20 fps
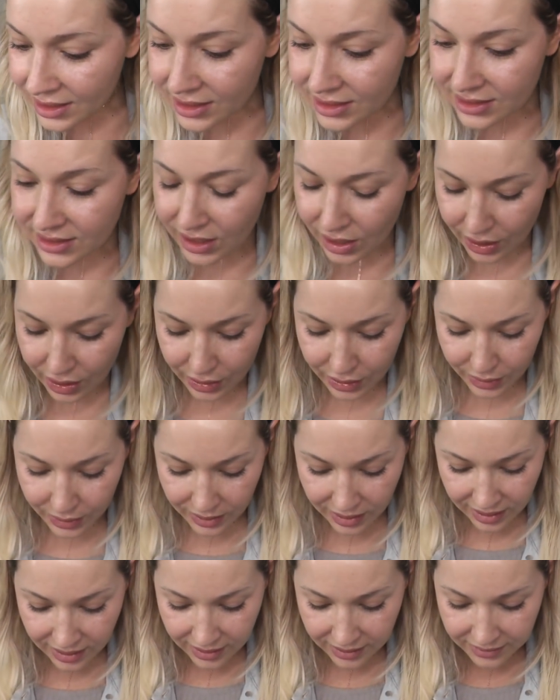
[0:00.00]

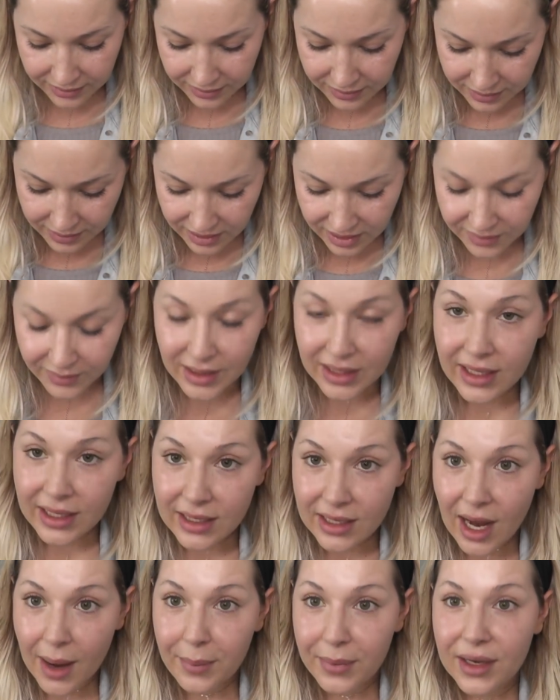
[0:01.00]
So, let me
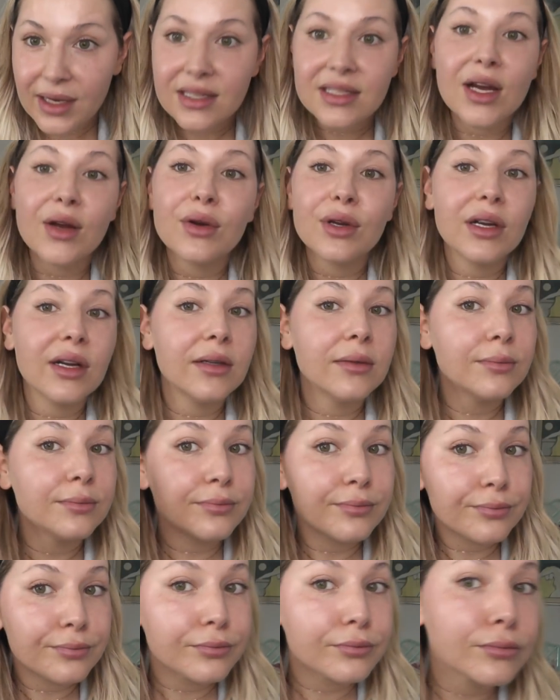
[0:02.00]
like napkin down here.
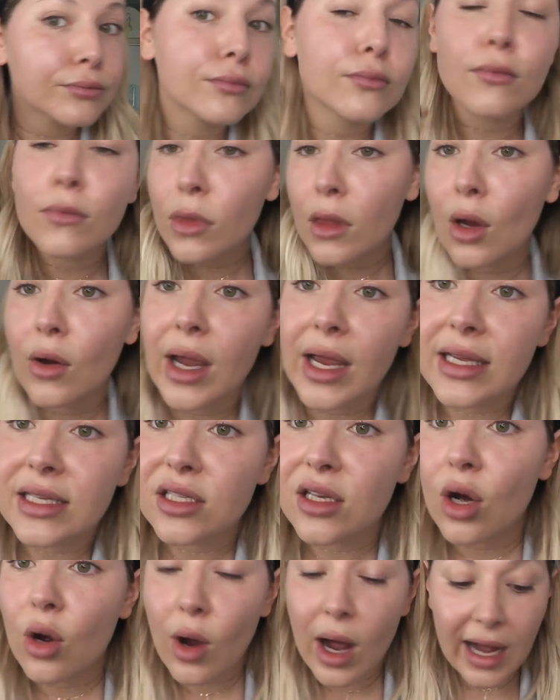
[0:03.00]
Right,
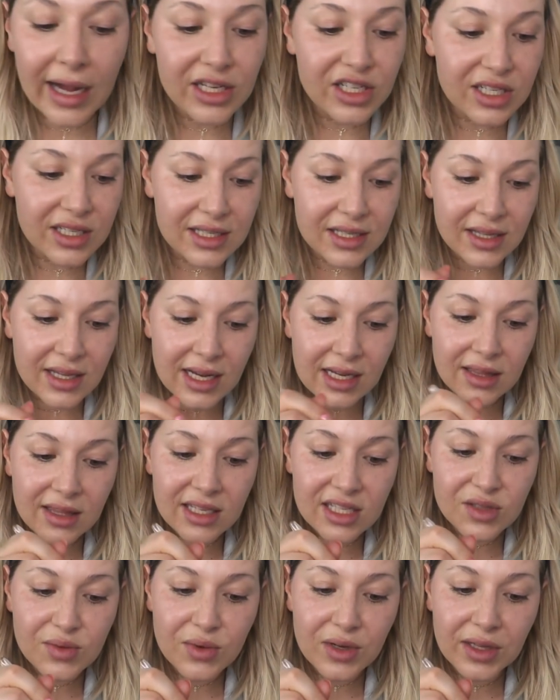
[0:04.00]
so I just think
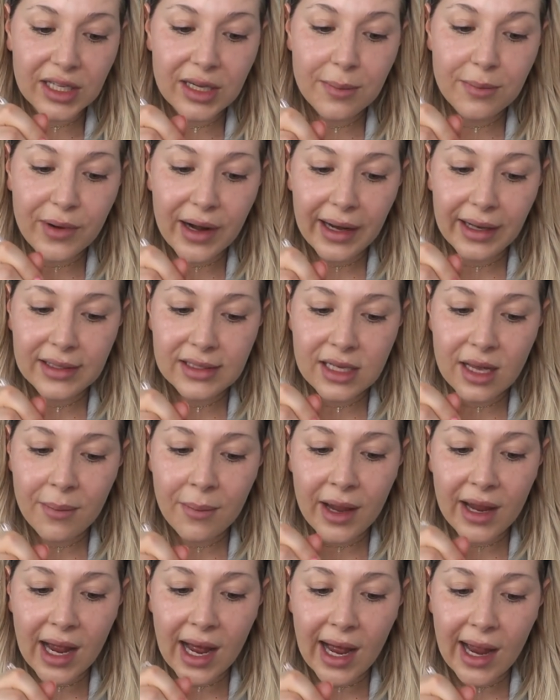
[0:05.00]
this really brightens up
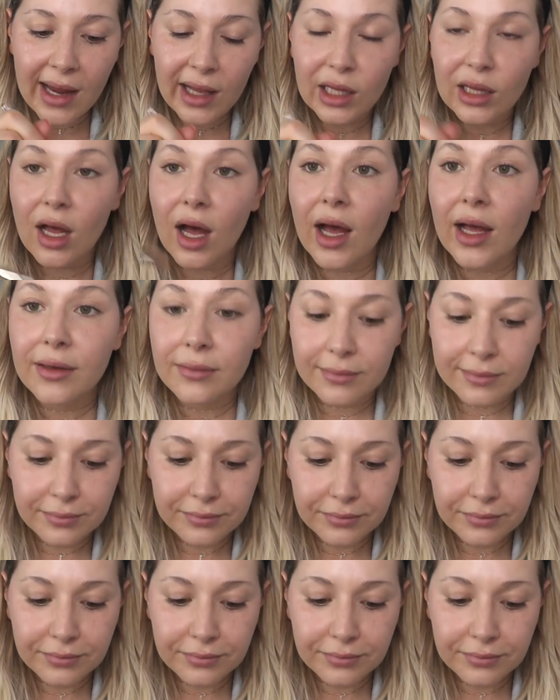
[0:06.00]
my eye a lot.